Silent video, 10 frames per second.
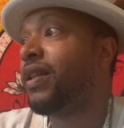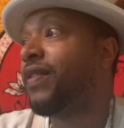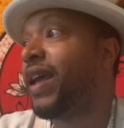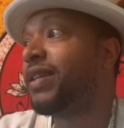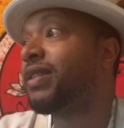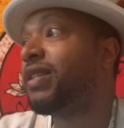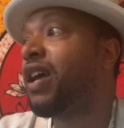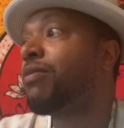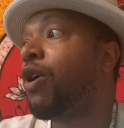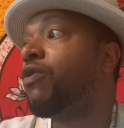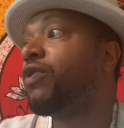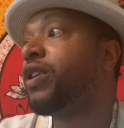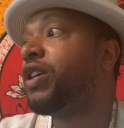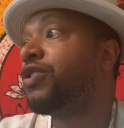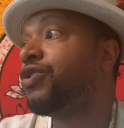they stepped over
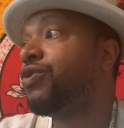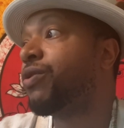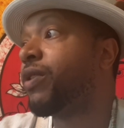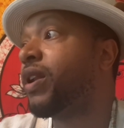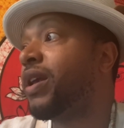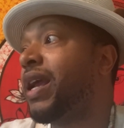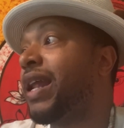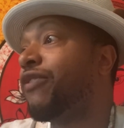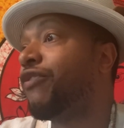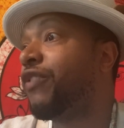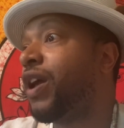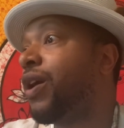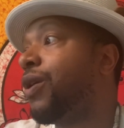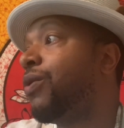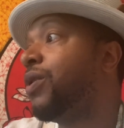his urine and they
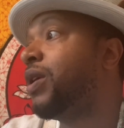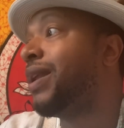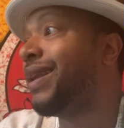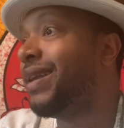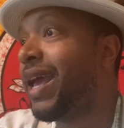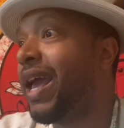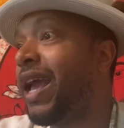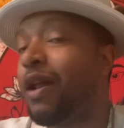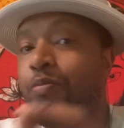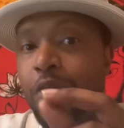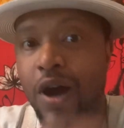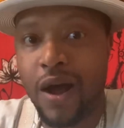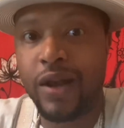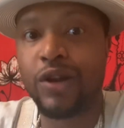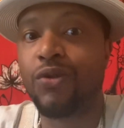fell dead
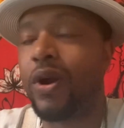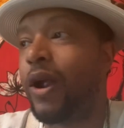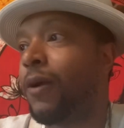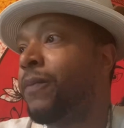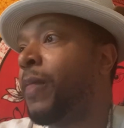upon the ground.